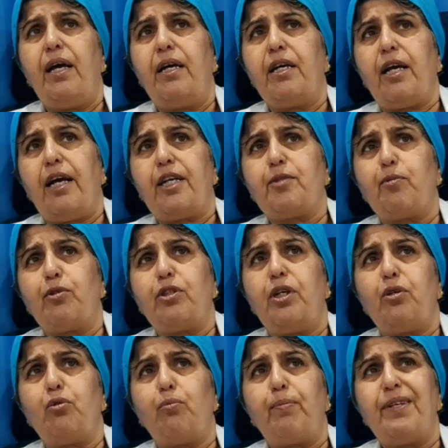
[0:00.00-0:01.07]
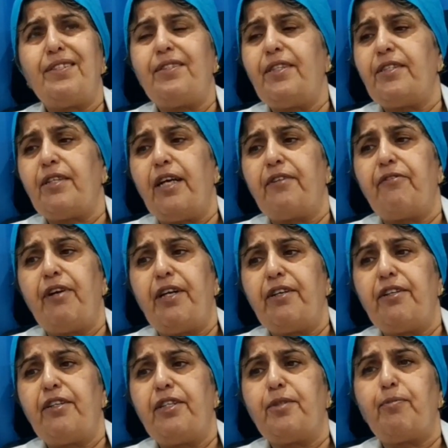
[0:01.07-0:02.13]
Exposure to pesticide where
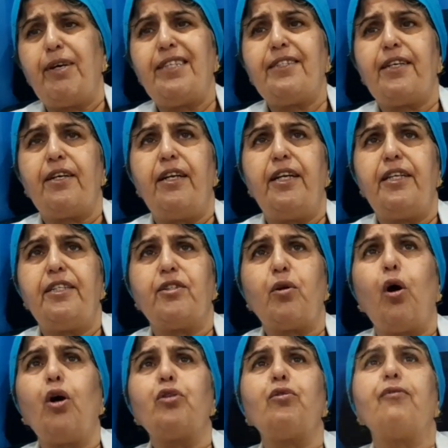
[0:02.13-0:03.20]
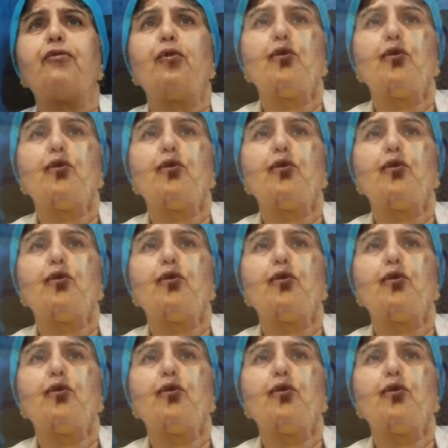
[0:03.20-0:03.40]
it is basically is out of